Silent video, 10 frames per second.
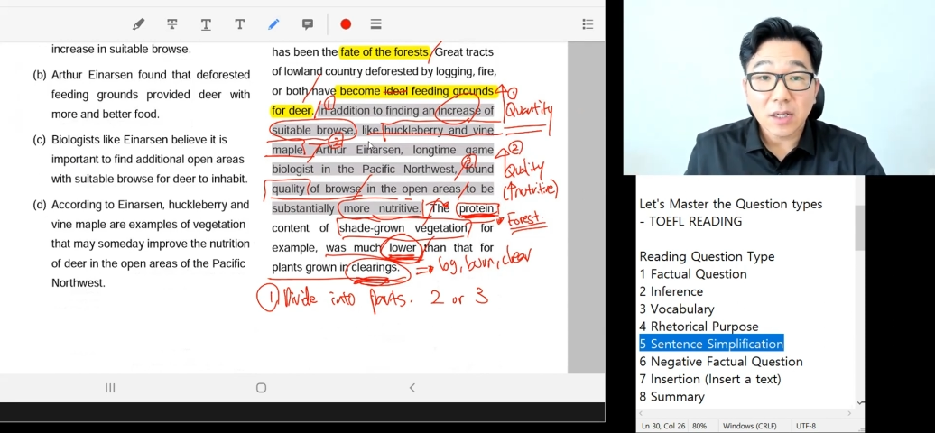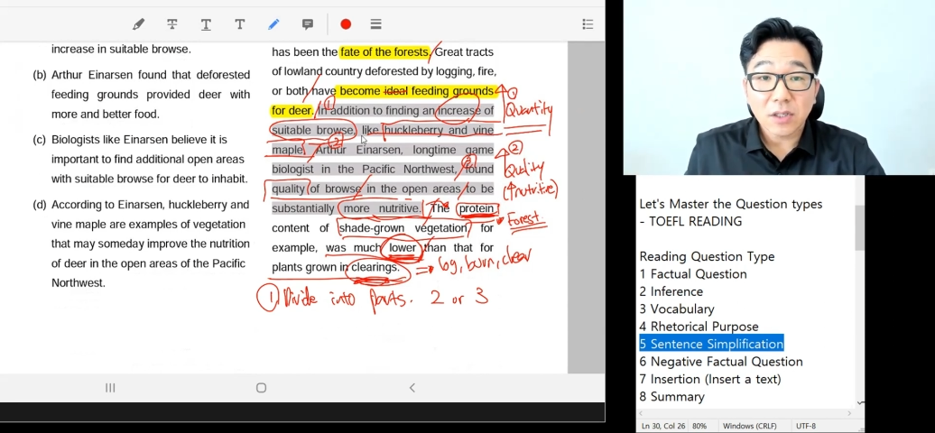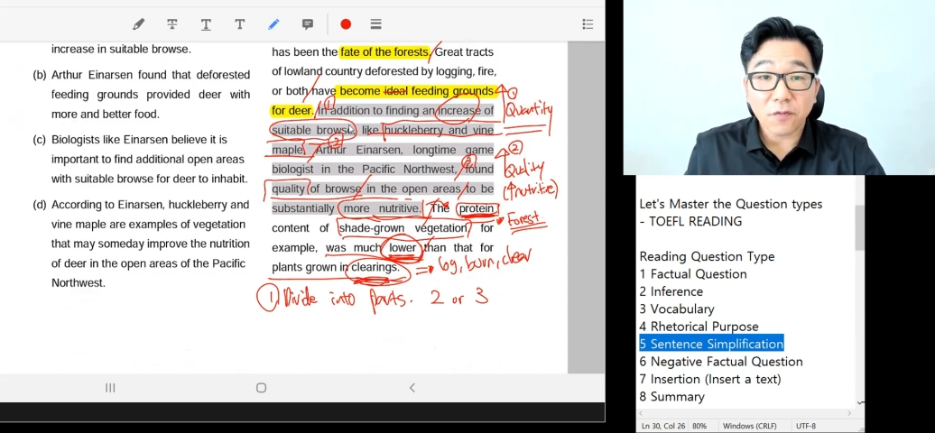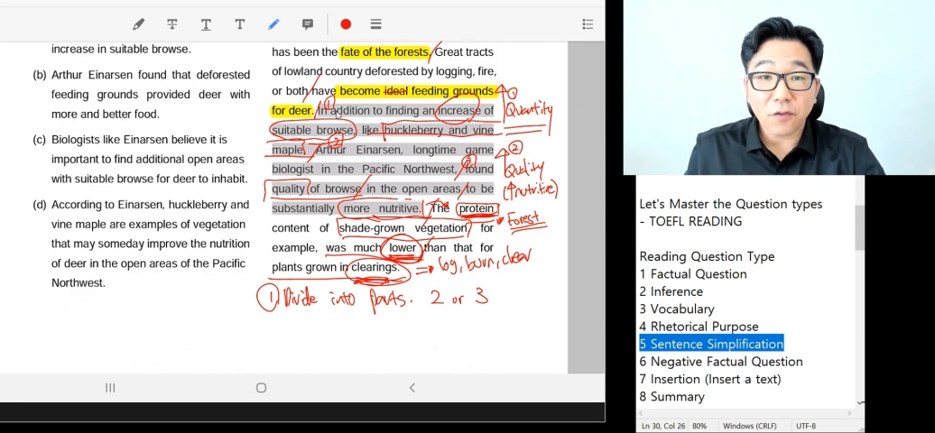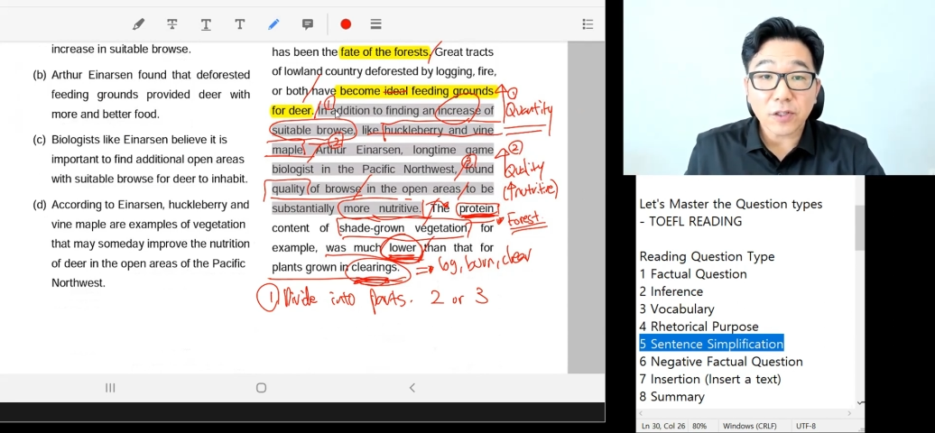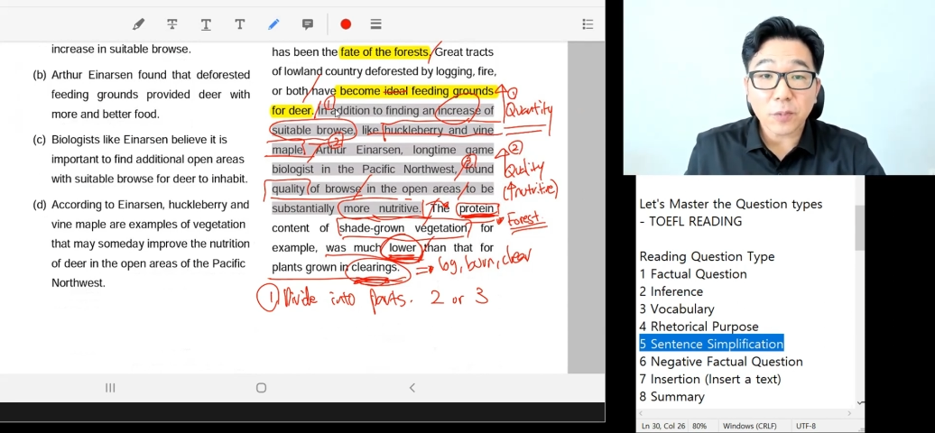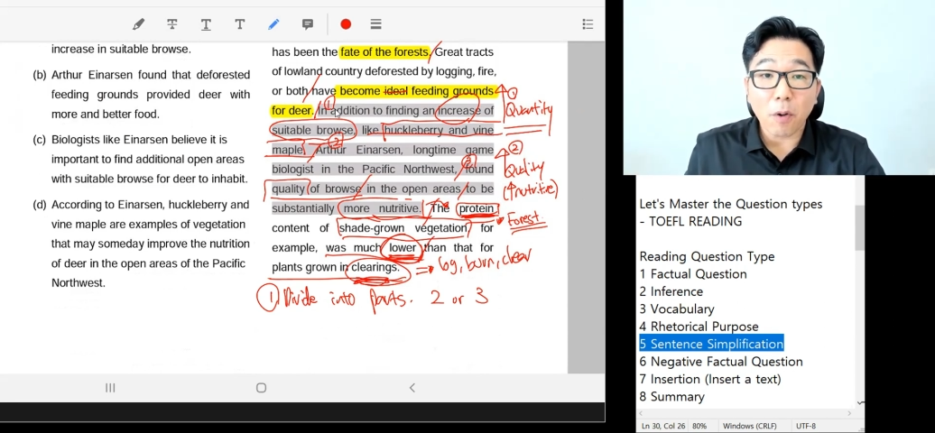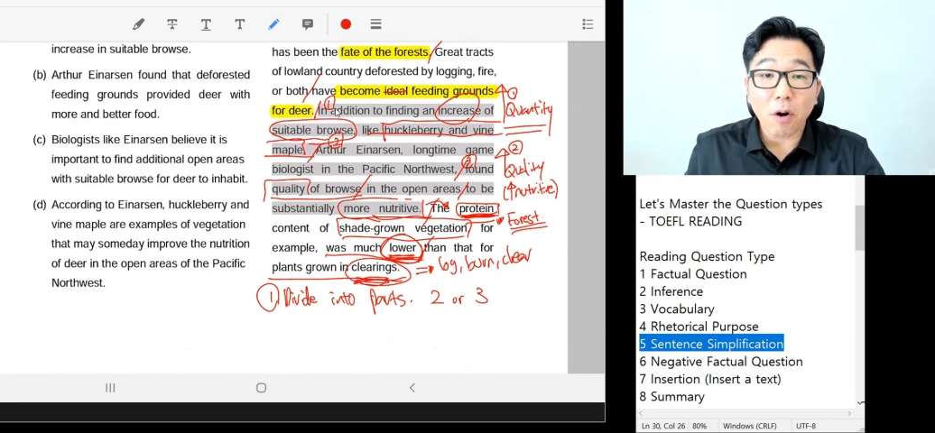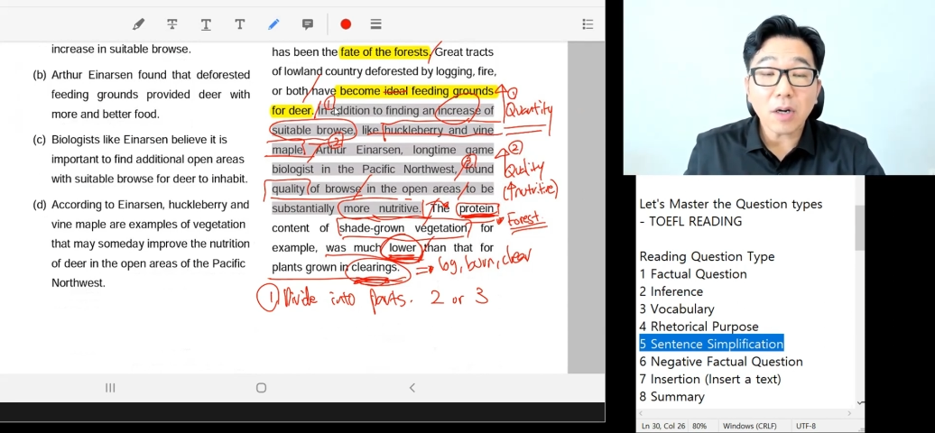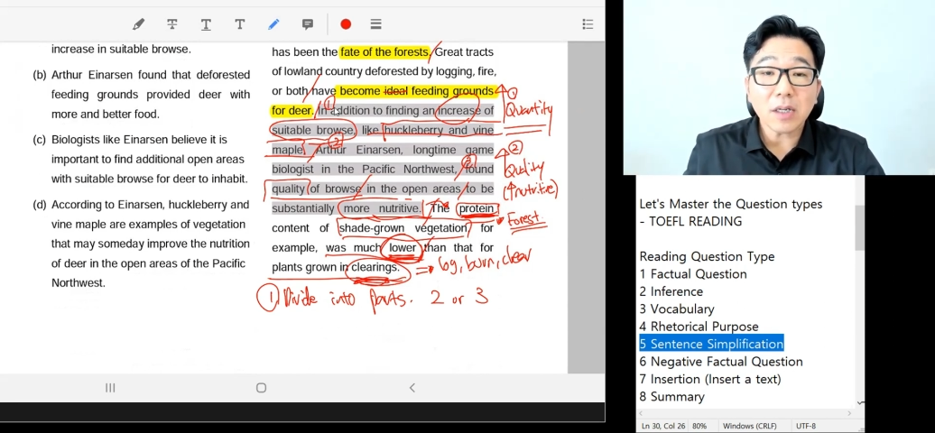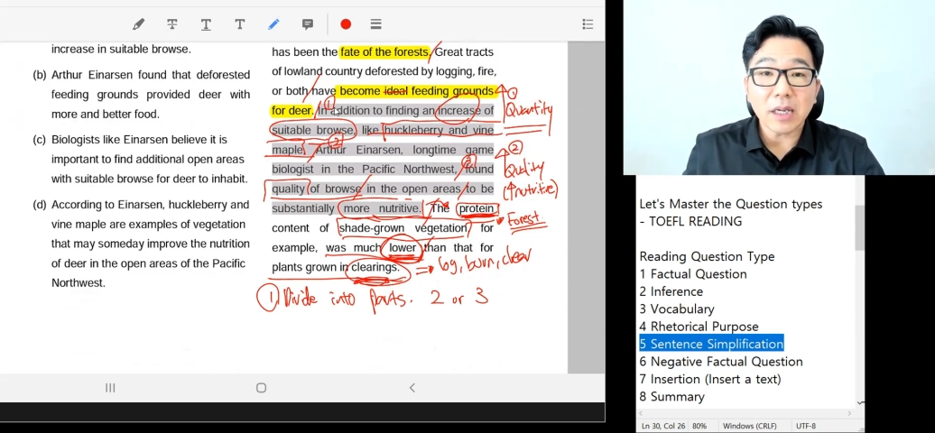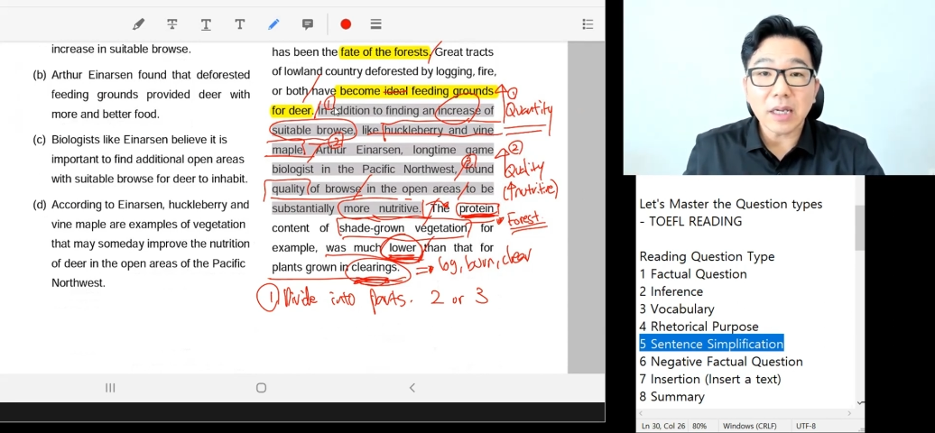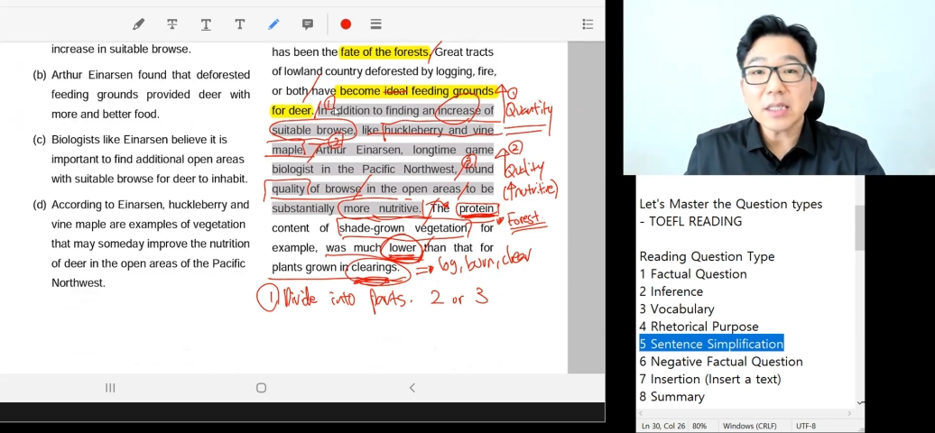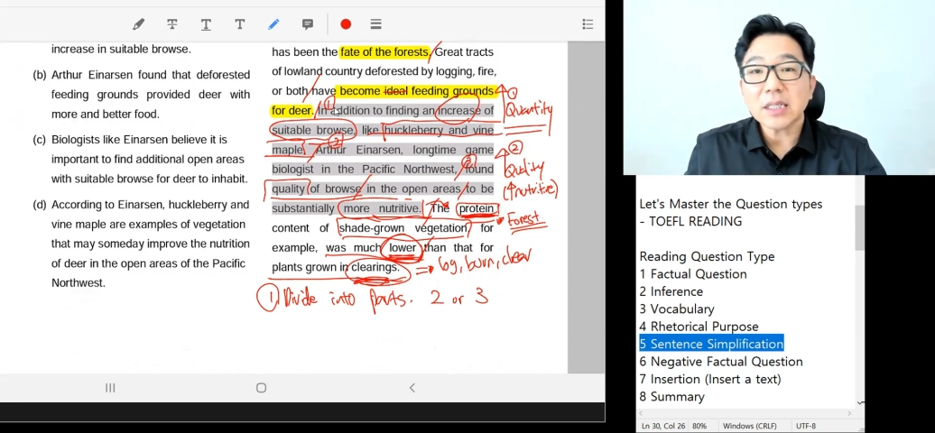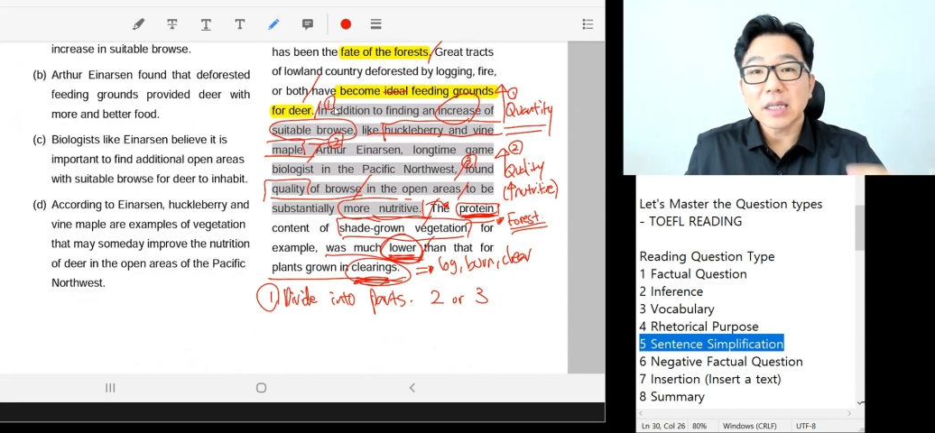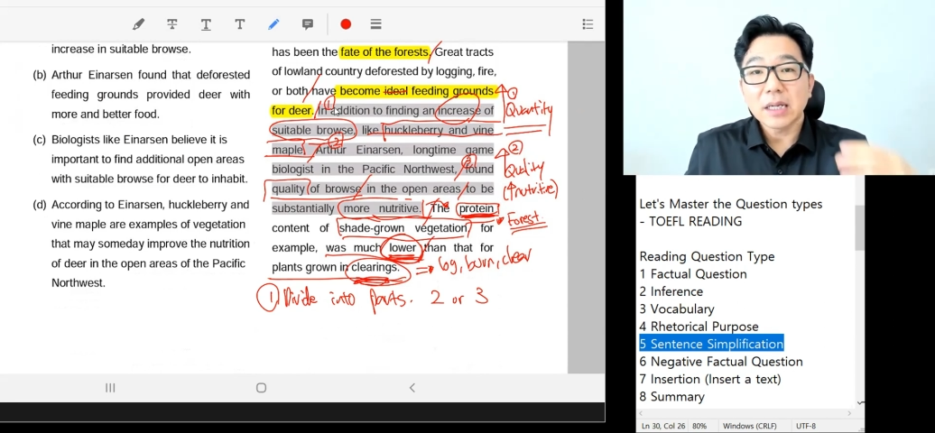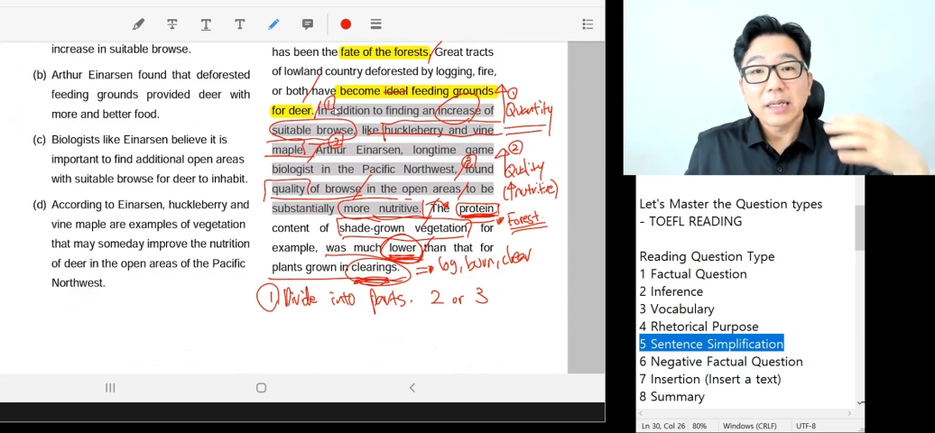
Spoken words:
So first part is